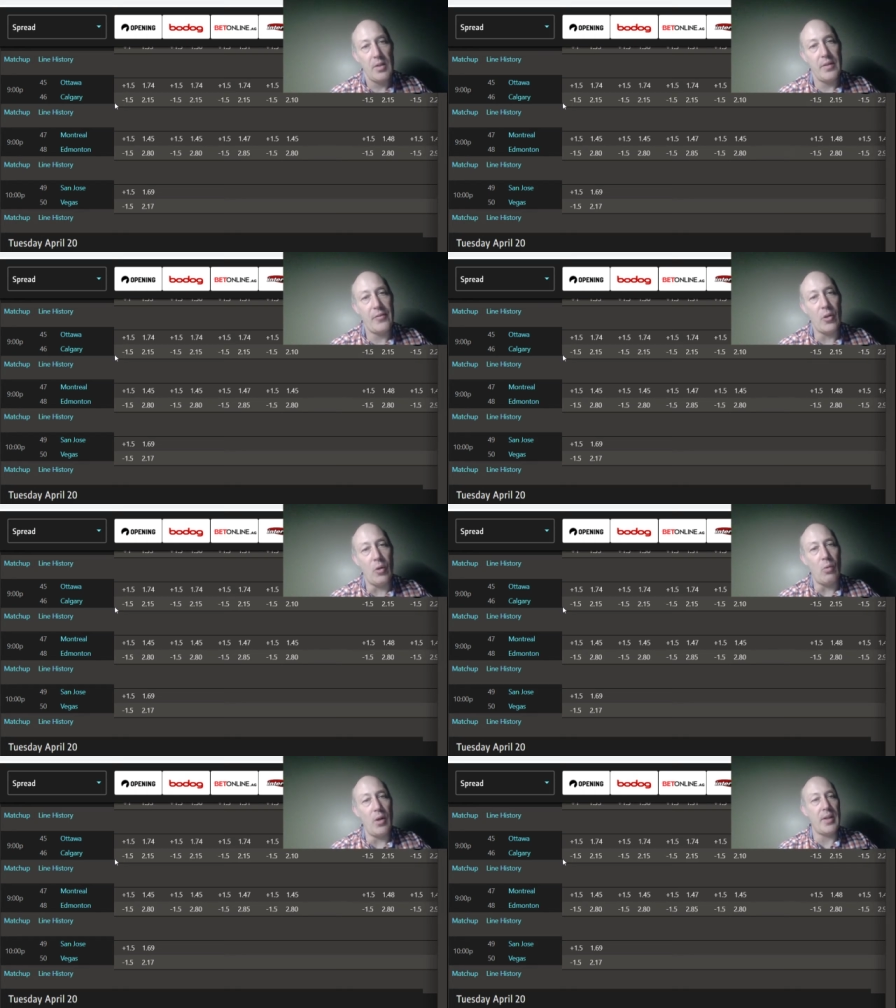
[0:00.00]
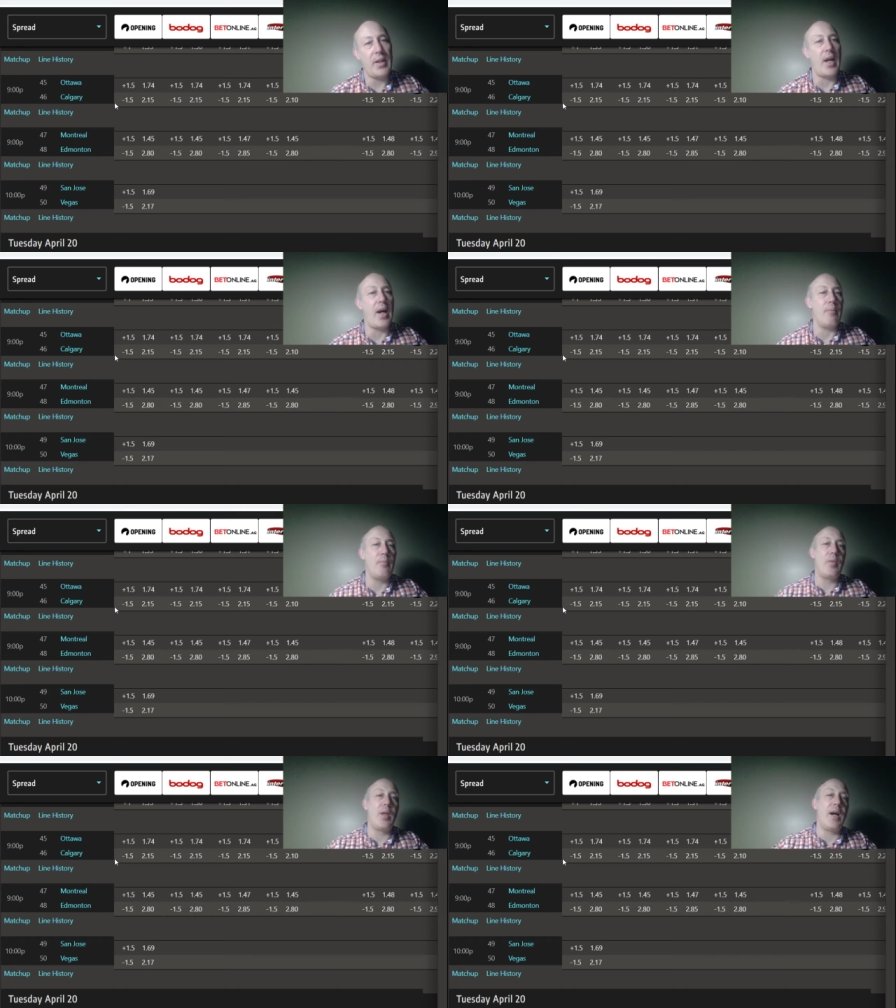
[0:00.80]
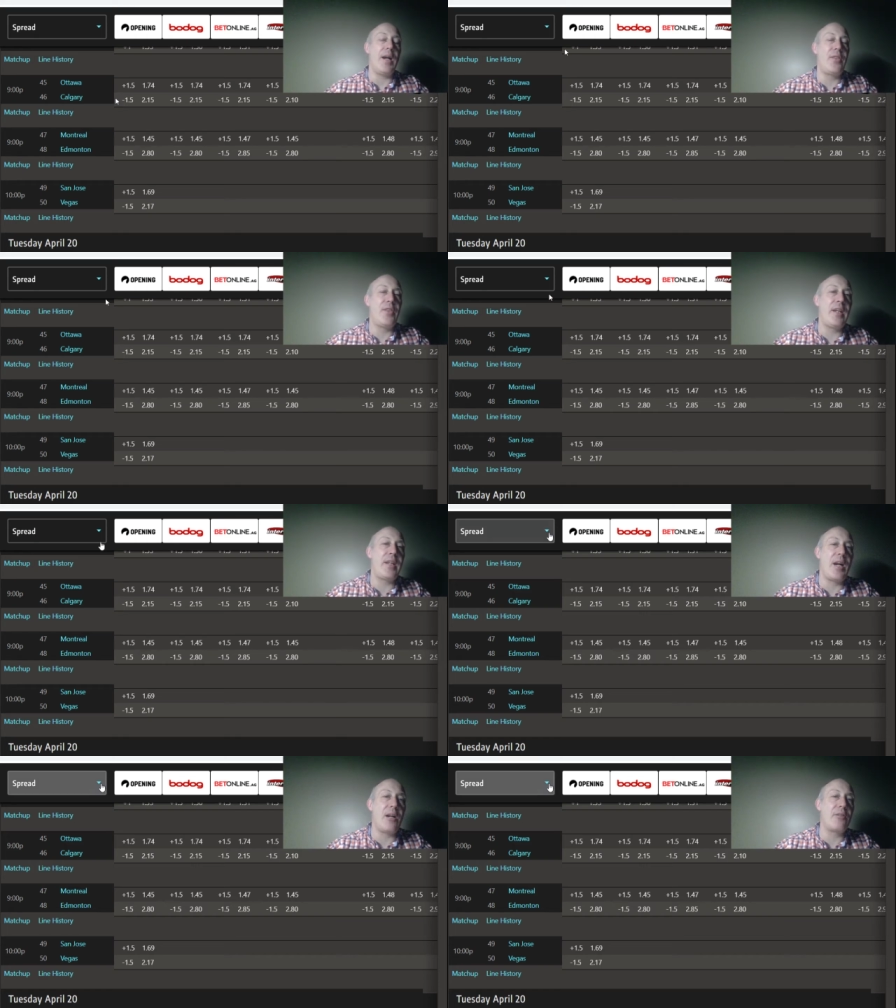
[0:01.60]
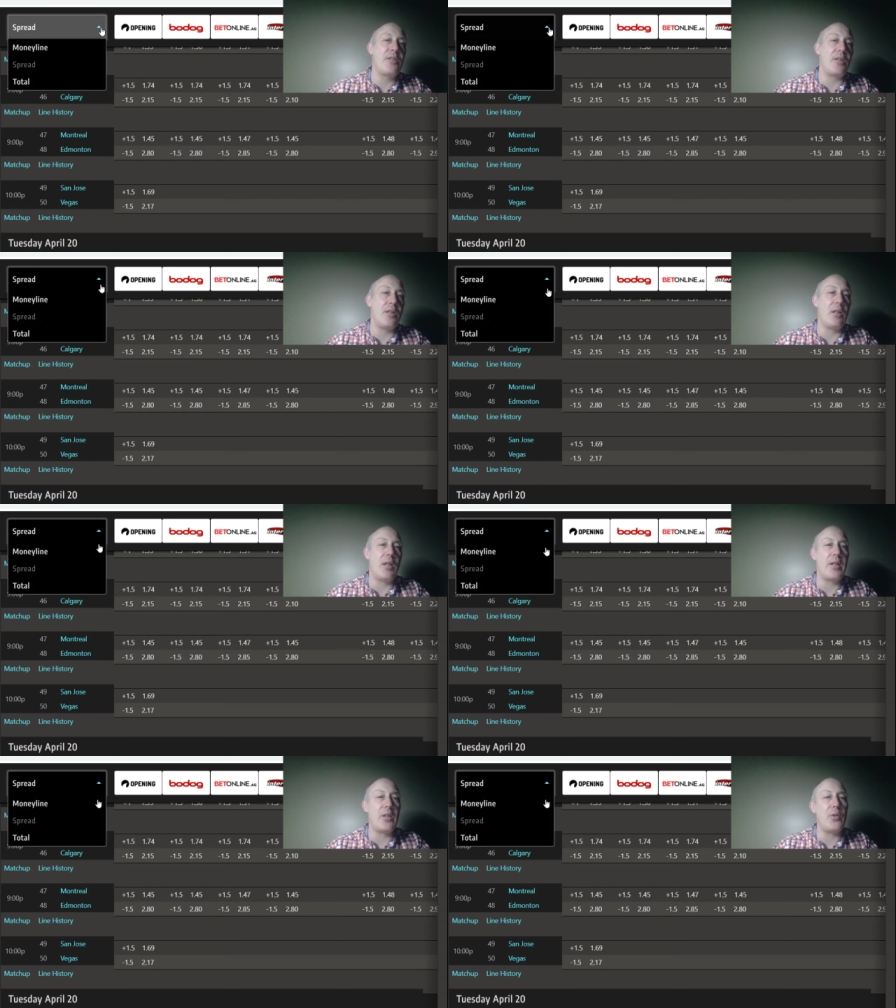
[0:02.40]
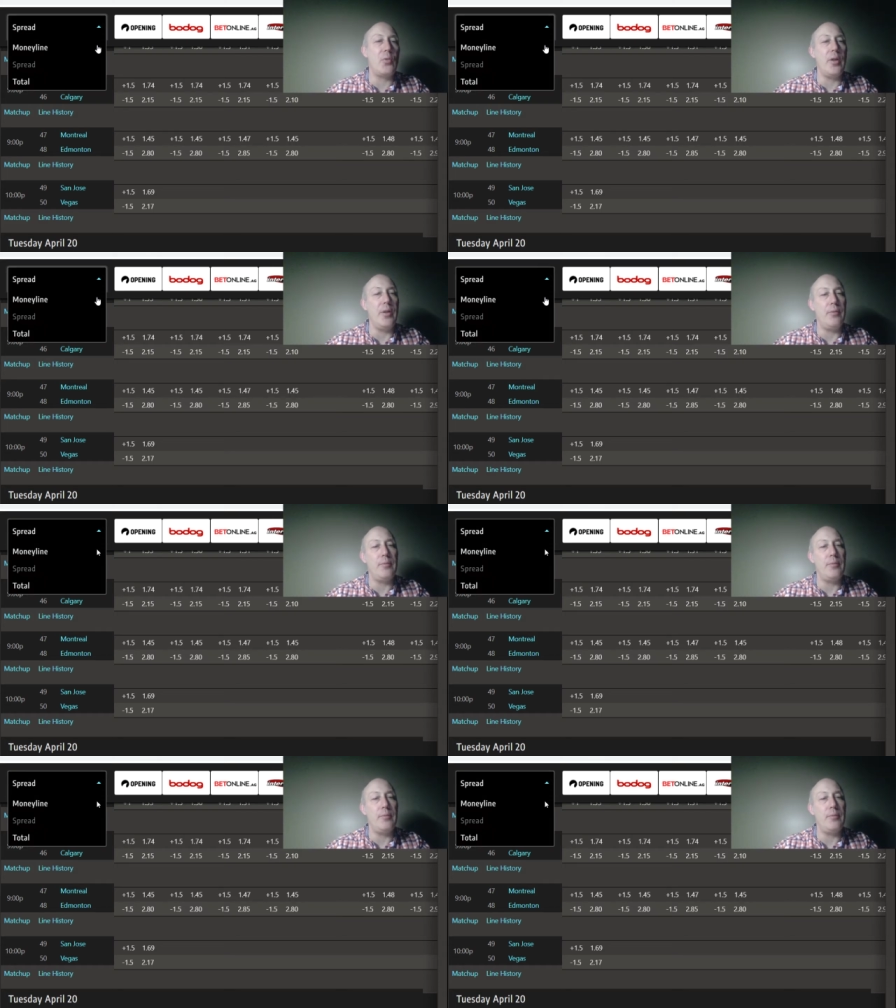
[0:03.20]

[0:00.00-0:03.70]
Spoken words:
Difficult one to cap. I think Calgary's gonna likely win.